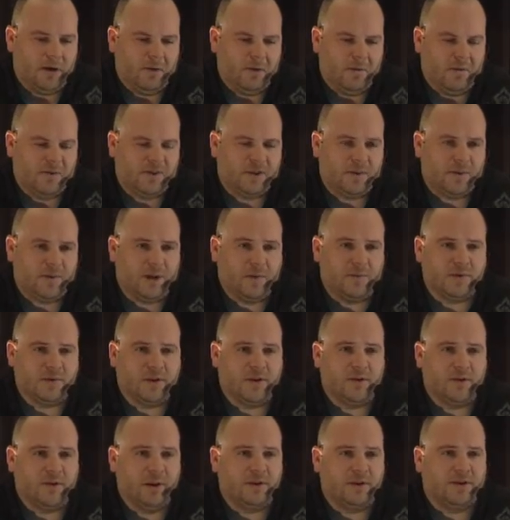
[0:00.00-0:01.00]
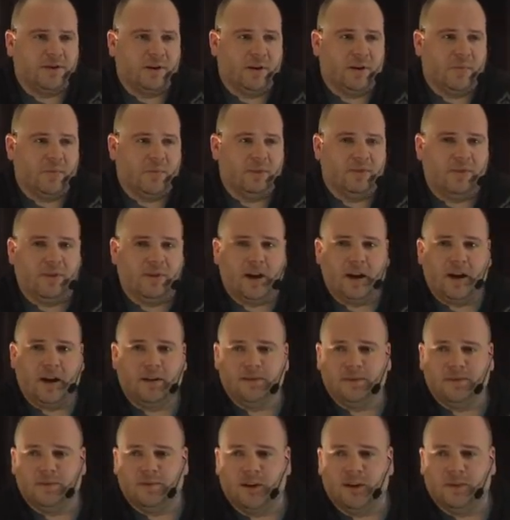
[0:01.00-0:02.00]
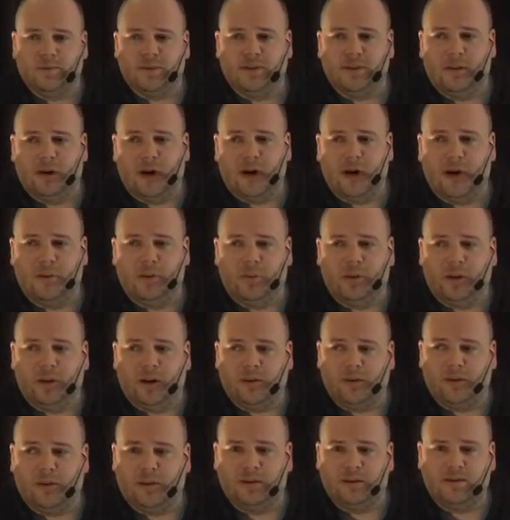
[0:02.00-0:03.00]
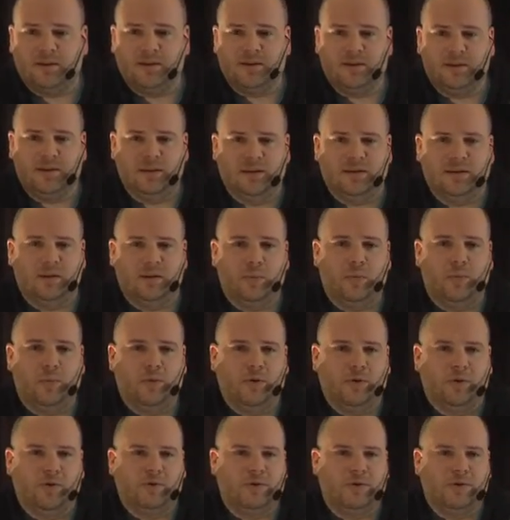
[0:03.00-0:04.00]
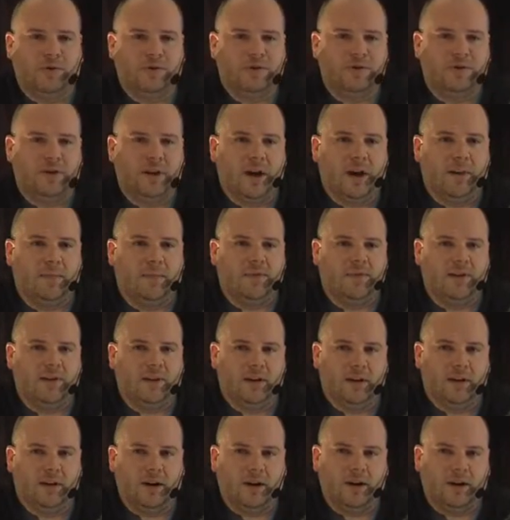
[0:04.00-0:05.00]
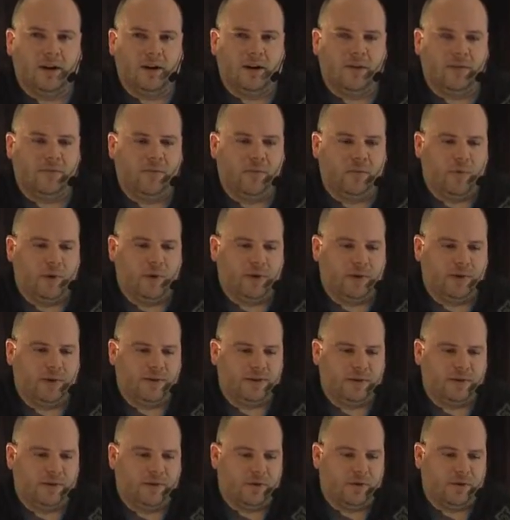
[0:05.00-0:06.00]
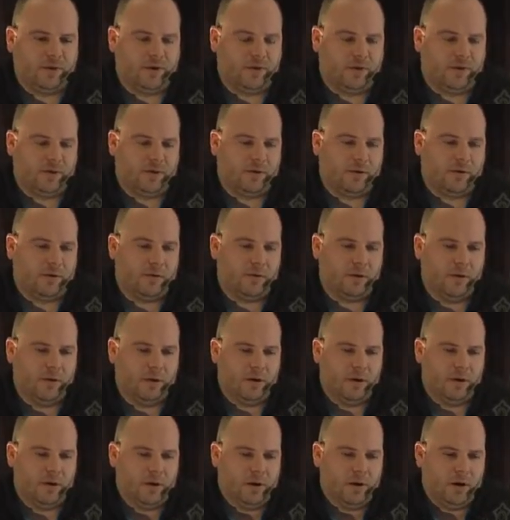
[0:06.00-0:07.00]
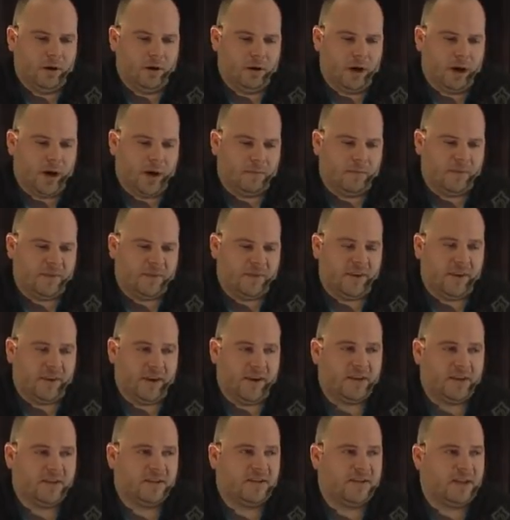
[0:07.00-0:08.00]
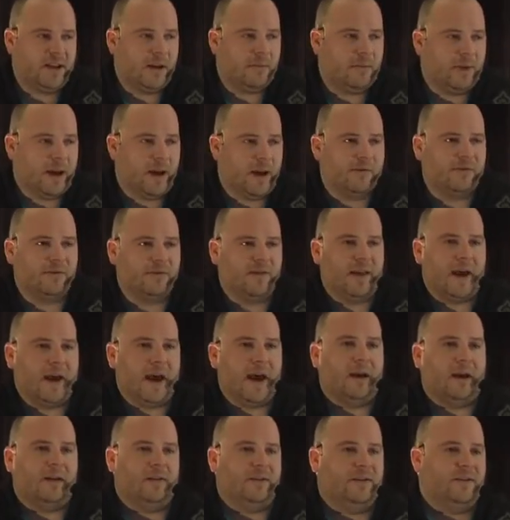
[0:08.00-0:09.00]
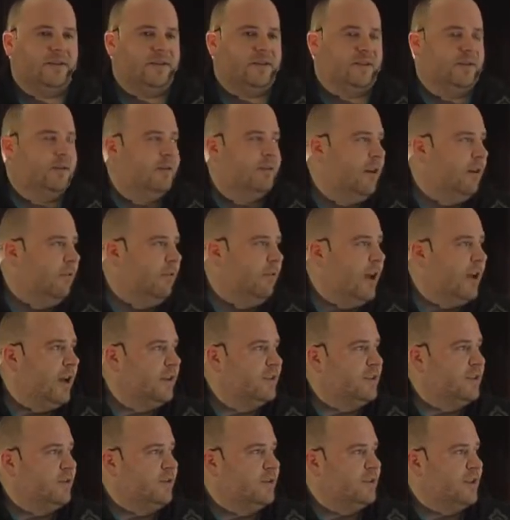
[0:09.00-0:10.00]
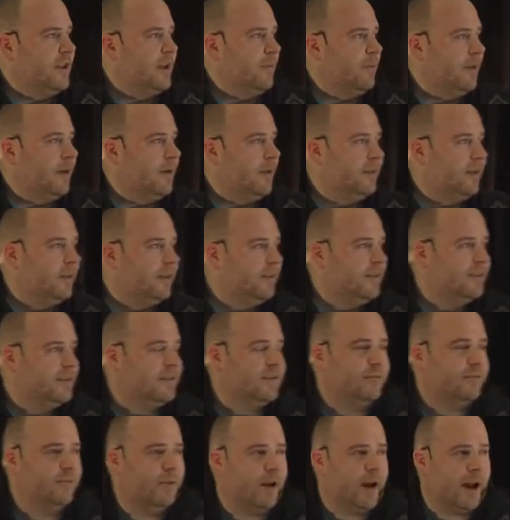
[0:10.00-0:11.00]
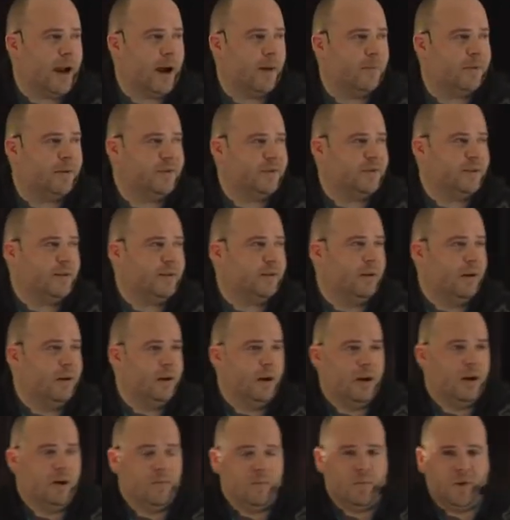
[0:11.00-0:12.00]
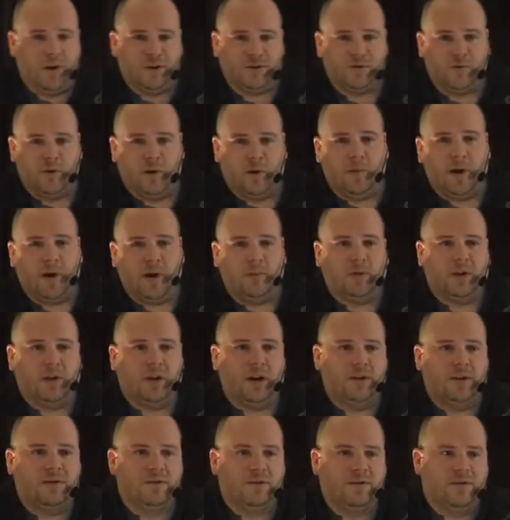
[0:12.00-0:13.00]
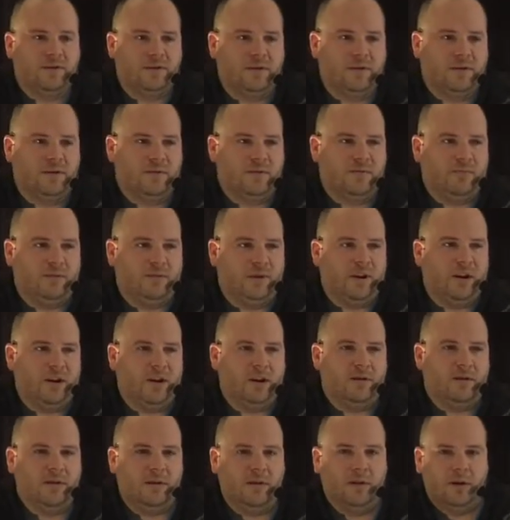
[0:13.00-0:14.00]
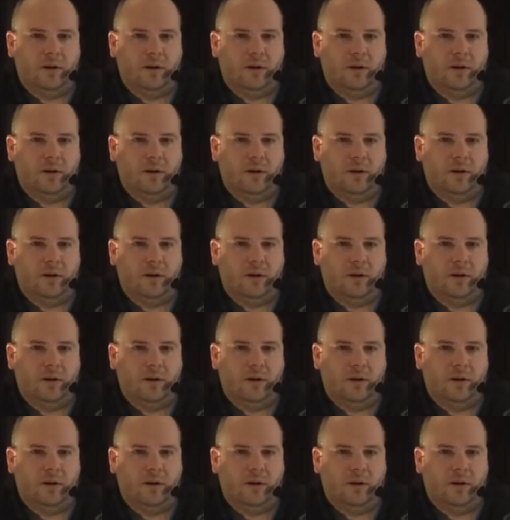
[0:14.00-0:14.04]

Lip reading: sometimes our clients are able to do that, sometimes not, but I think it's an important first step to get an idea of what it is you're looking to do. The next step after that is a logical step, and I think this is what happens in most web applications, is we get